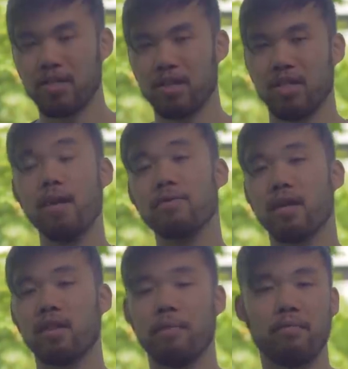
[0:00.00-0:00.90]
Because it seems
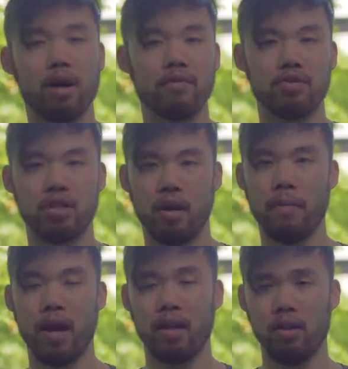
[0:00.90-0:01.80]
like the Marvel
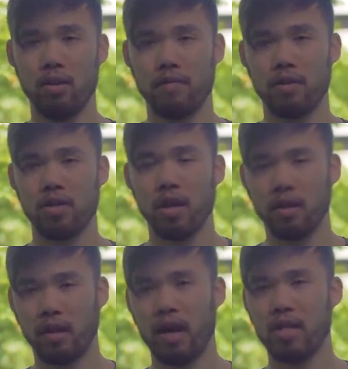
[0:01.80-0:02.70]
Cinematic Universe
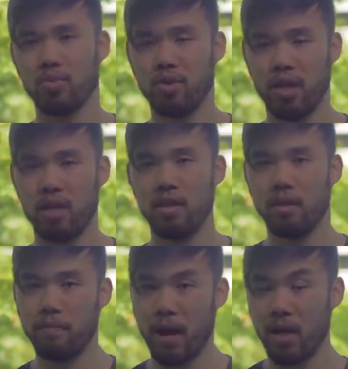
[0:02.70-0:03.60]
lies within
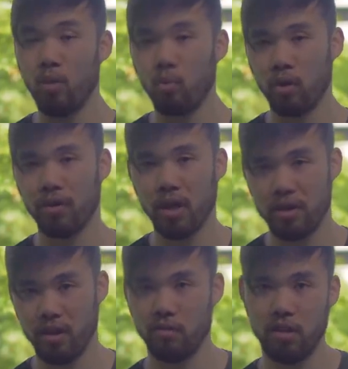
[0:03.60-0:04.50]
the many-world
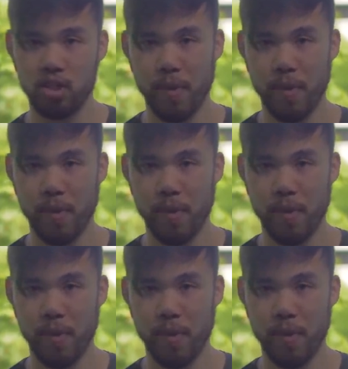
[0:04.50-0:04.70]
theory